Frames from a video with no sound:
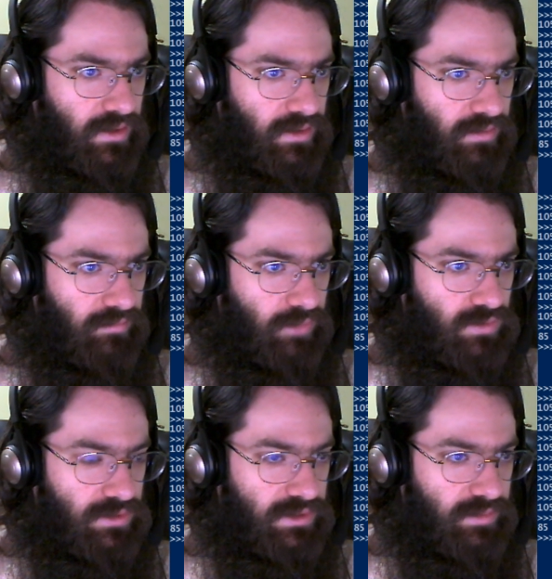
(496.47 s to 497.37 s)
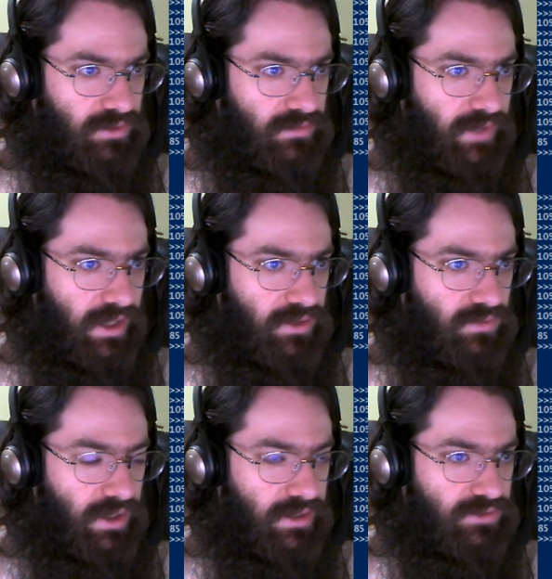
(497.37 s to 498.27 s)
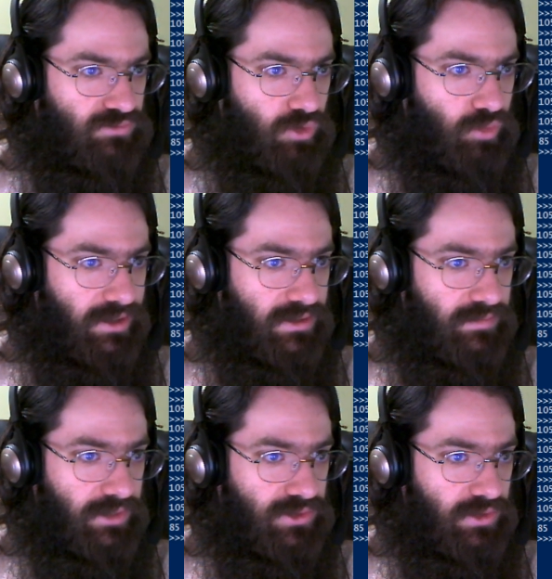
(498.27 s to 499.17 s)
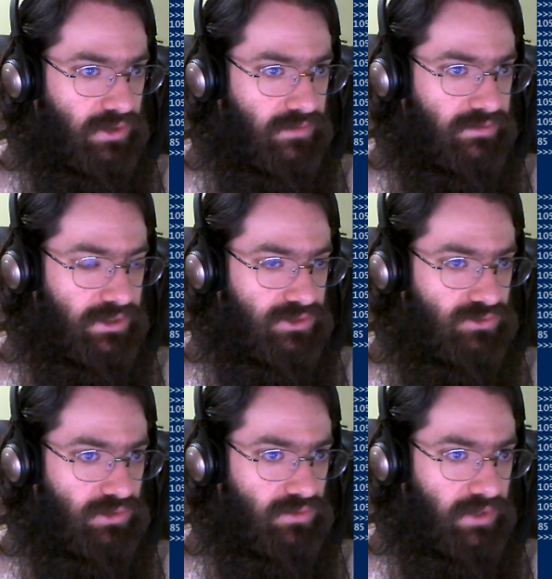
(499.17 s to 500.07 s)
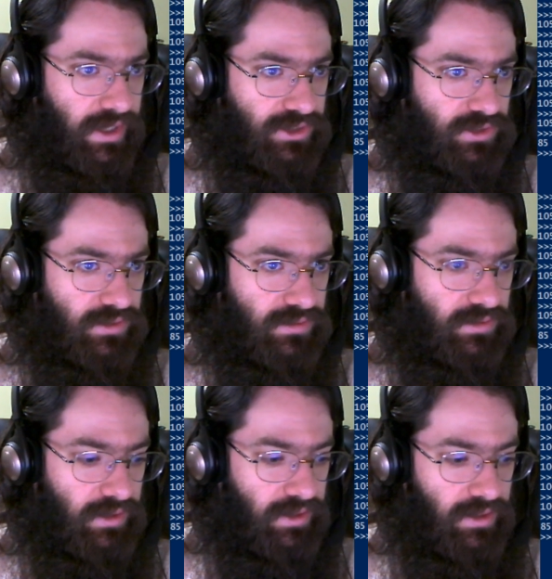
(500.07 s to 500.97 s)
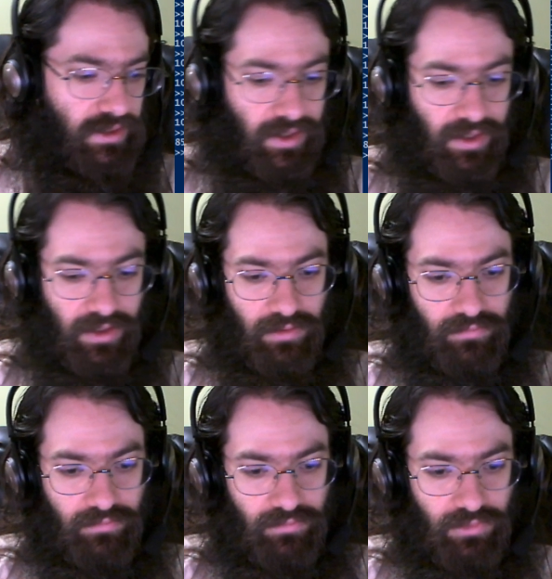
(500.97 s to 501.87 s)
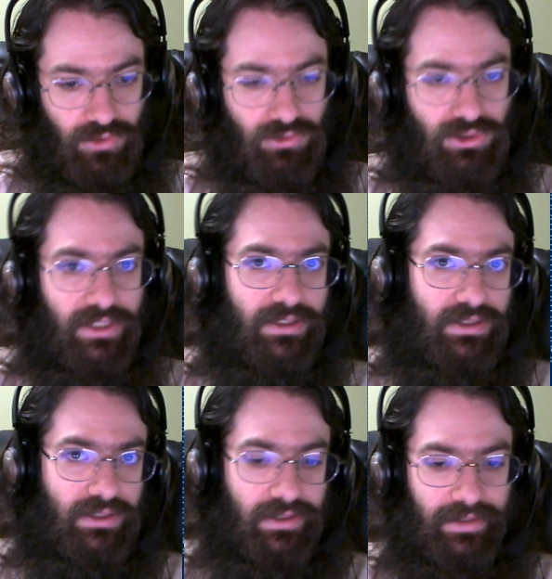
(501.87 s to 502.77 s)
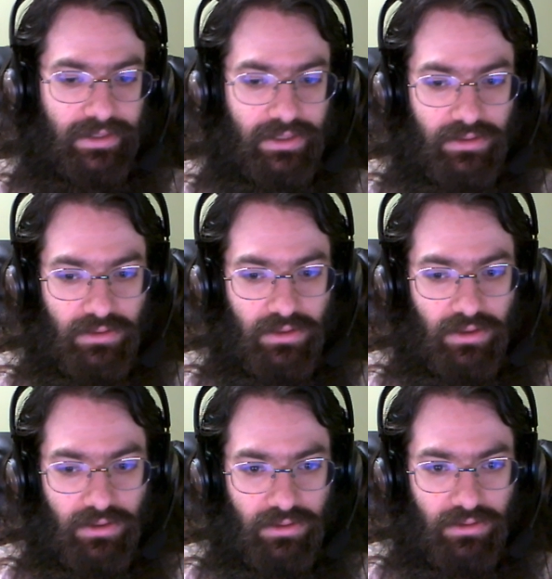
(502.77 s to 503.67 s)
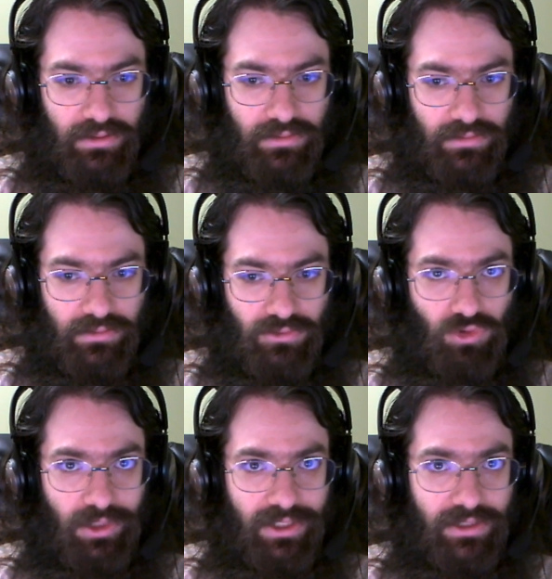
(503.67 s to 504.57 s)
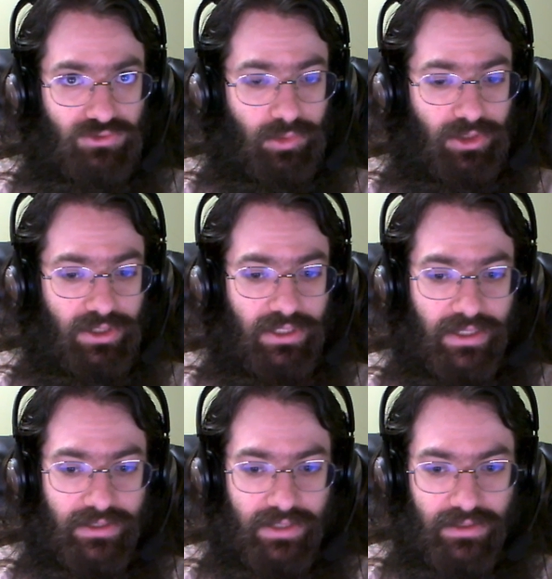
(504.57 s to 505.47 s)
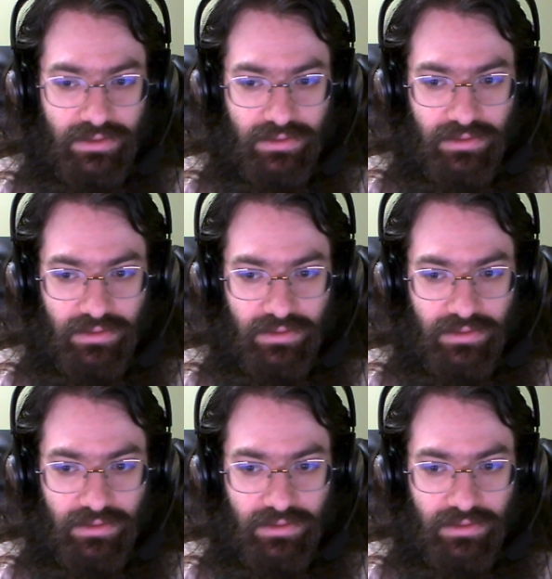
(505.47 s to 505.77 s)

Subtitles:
Most typical value, and is a robust measure of central location. Usually in normally distributed datasets,